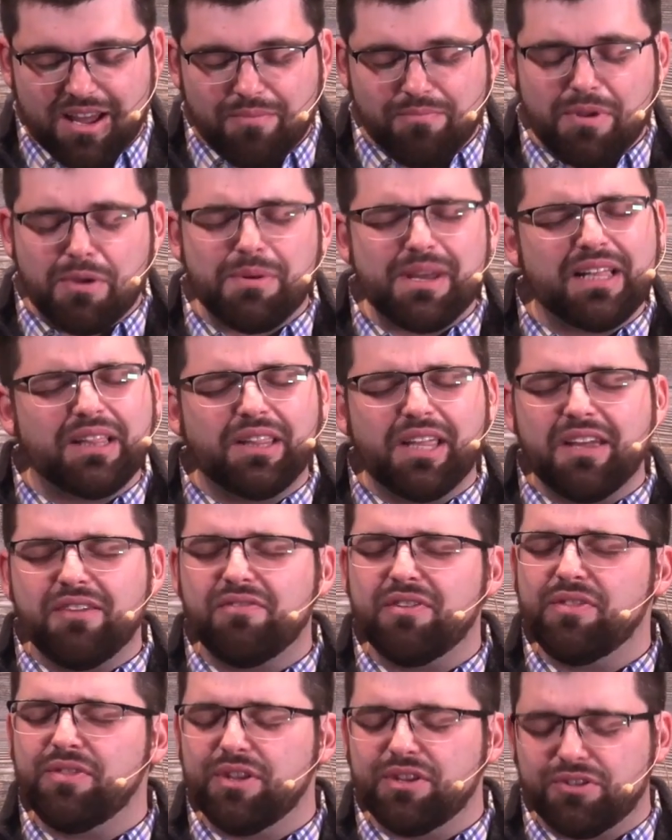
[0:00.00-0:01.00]
May we
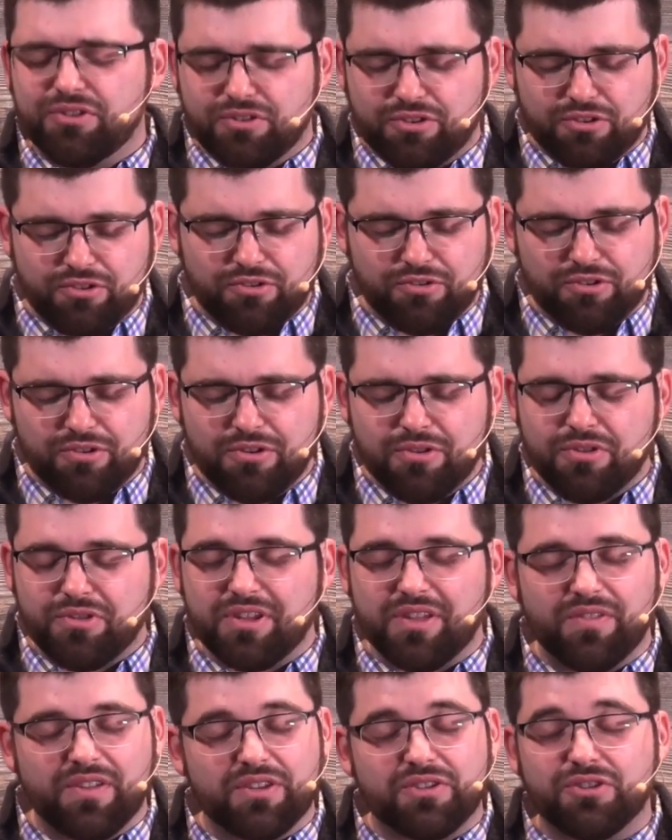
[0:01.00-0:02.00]
live in this truth
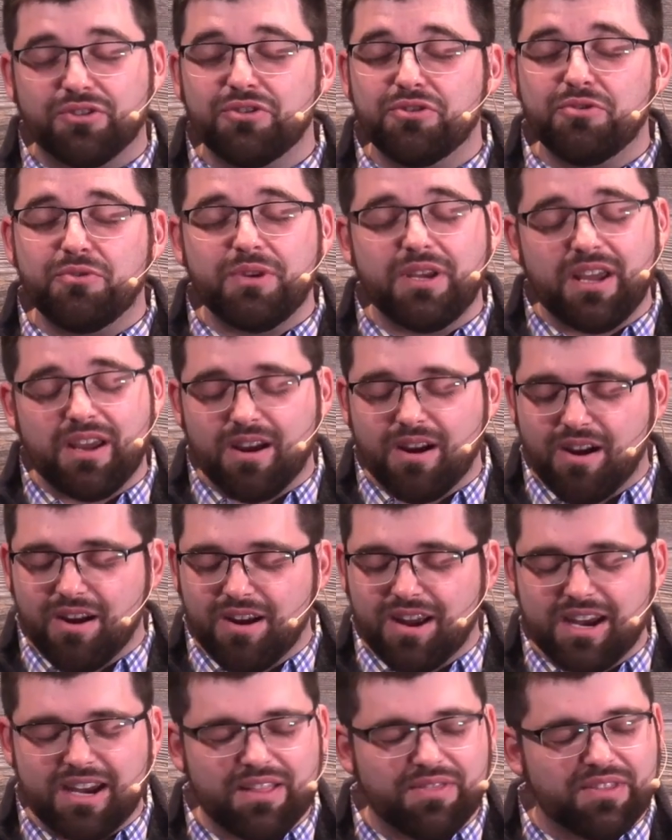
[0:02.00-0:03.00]
in this new
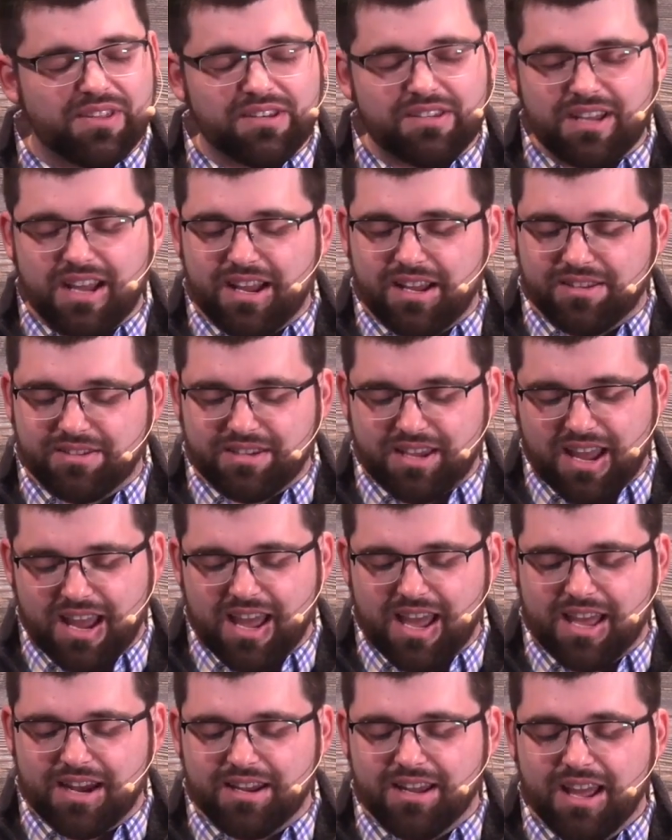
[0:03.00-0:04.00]
year and in the days
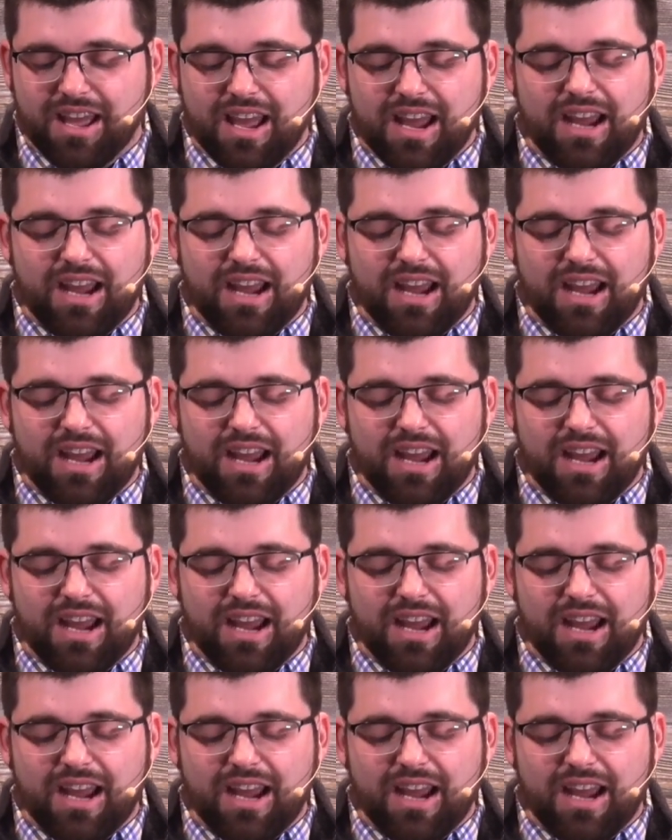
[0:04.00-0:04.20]
ahead